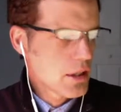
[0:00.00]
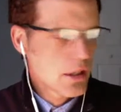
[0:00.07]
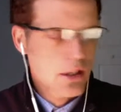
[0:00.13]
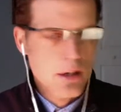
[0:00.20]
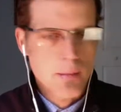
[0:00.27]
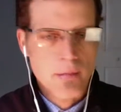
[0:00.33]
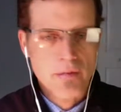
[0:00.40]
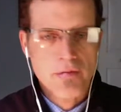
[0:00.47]

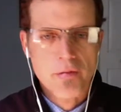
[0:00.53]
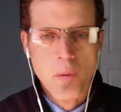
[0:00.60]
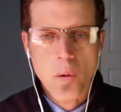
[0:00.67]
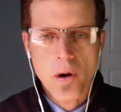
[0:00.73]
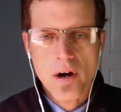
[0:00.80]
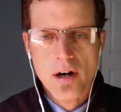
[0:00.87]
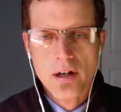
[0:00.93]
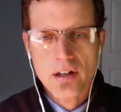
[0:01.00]
Number
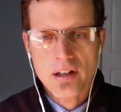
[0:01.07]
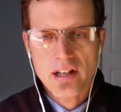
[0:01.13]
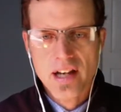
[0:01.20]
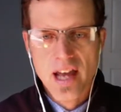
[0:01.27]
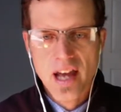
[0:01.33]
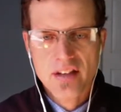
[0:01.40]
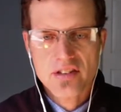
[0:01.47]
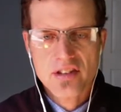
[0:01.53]
4, an
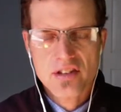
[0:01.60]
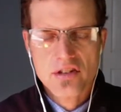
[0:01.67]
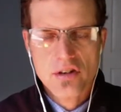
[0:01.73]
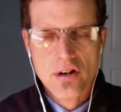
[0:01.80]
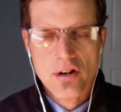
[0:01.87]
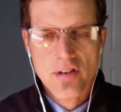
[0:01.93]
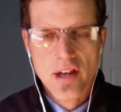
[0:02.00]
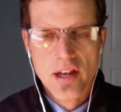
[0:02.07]
exit
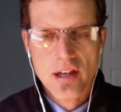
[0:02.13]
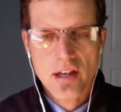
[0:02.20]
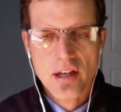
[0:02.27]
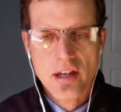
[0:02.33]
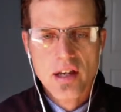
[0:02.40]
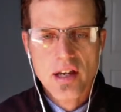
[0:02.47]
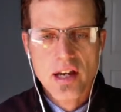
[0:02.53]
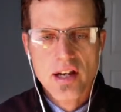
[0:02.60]
survey.
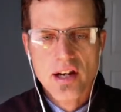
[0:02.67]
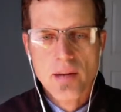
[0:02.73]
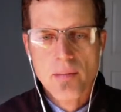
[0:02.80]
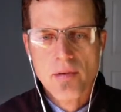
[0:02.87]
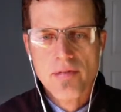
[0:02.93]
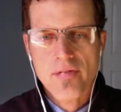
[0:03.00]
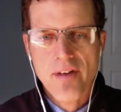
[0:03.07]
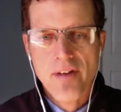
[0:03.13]
And
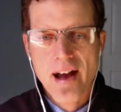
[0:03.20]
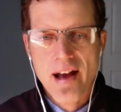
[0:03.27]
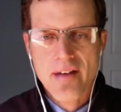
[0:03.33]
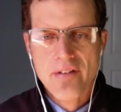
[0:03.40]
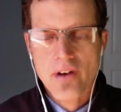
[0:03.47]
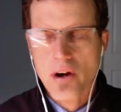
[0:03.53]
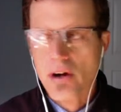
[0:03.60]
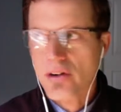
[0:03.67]
number
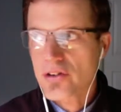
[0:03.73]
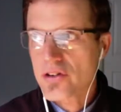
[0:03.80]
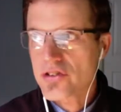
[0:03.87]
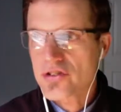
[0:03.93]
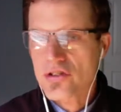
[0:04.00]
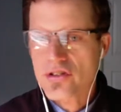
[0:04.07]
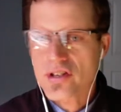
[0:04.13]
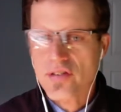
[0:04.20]
5, all your
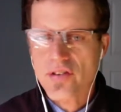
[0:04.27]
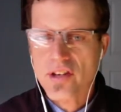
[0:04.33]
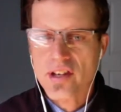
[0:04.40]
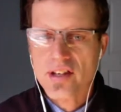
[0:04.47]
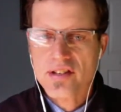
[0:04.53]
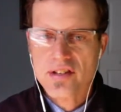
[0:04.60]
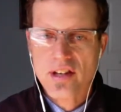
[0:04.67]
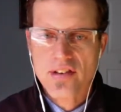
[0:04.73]

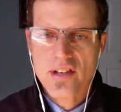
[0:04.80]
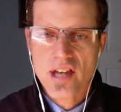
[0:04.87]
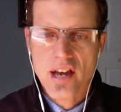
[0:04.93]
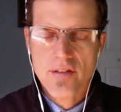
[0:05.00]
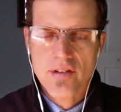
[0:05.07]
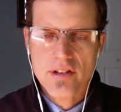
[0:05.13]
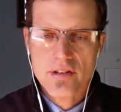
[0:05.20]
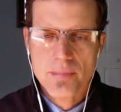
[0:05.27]
certificates on the
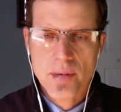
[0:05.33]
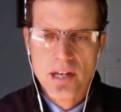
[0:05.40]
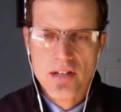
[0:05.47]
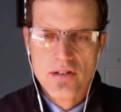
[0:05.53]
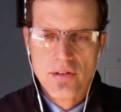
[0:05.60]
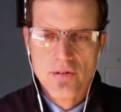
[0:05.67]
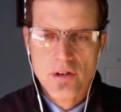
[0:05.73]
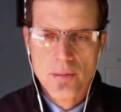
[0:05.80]
evidence
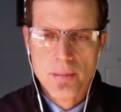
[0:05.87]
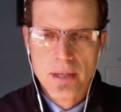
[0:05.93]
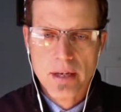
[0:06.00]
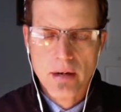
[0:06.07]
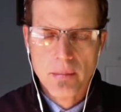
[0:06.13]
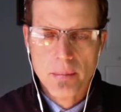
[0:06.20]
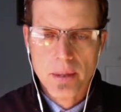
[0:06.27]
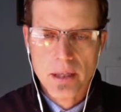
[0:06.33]
page of your
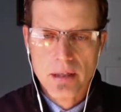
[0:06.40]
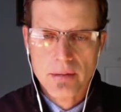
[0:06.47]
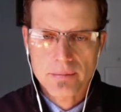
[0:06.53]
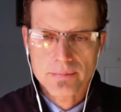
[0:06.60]
PLP.